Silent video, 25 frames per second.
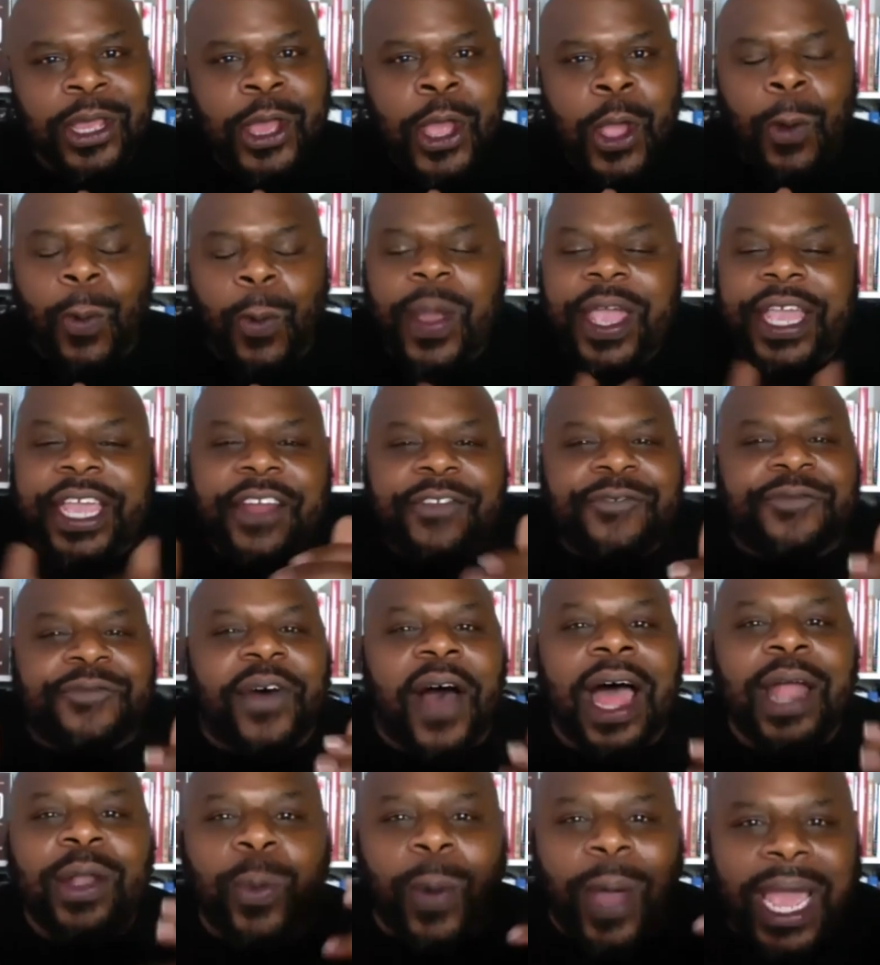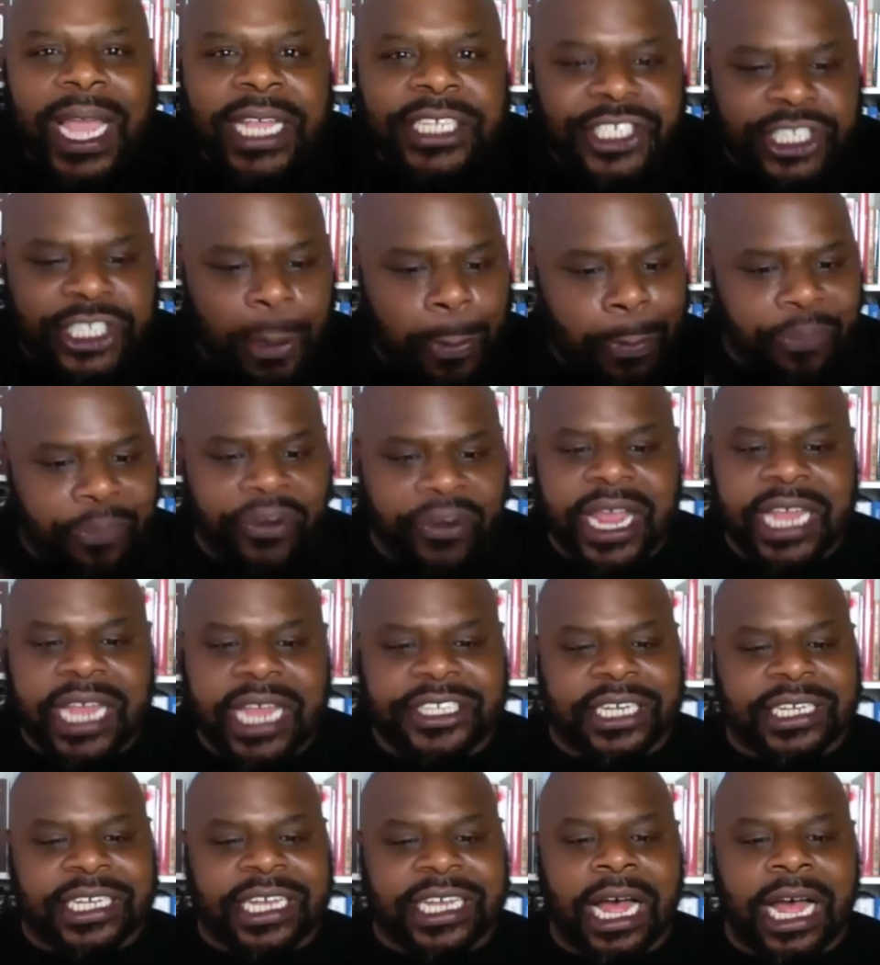We can find ways to bridge
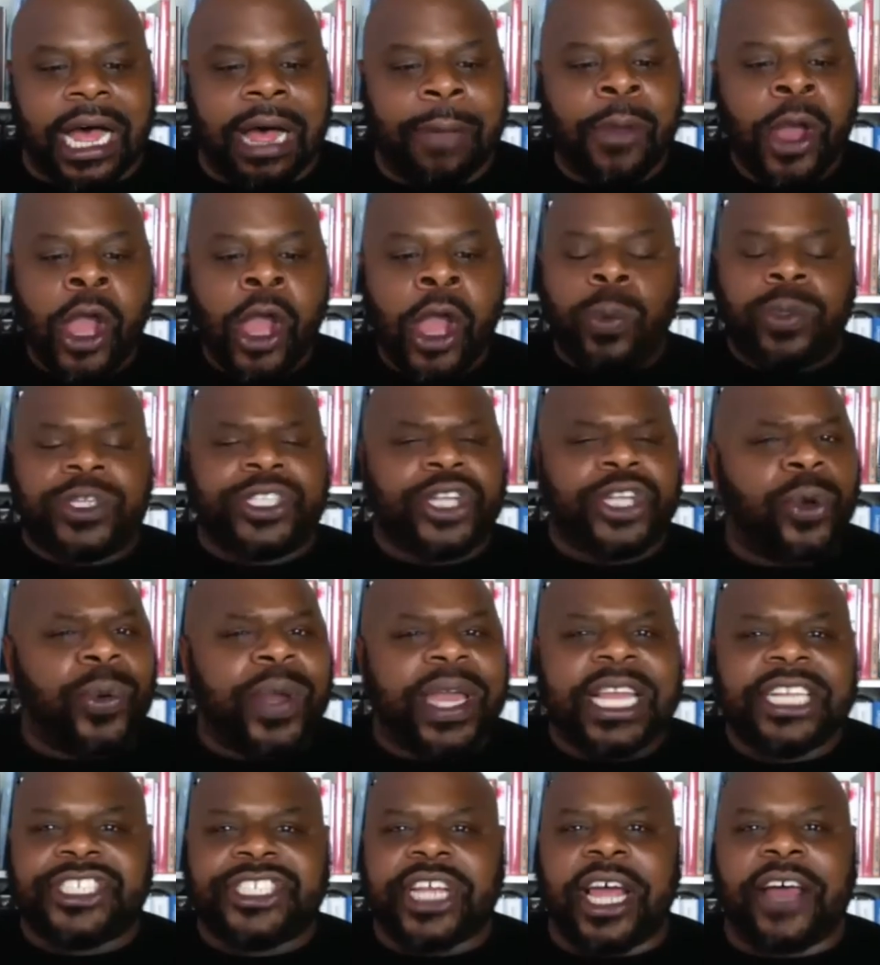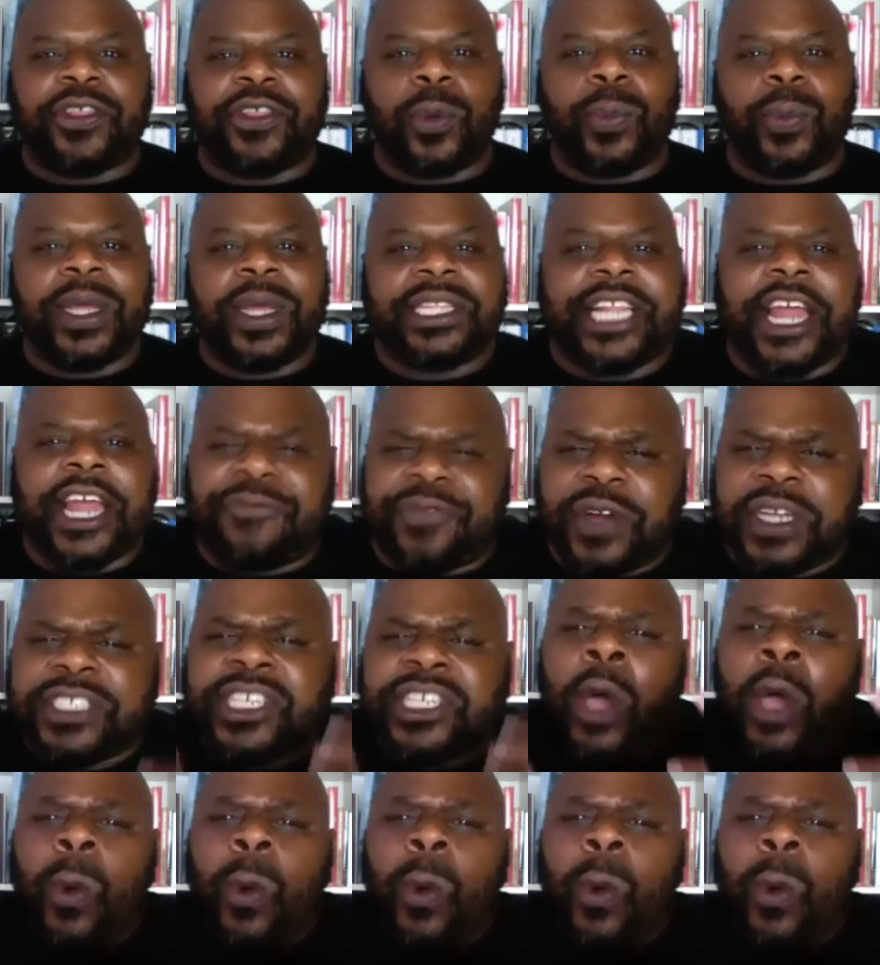and come to each other with difference.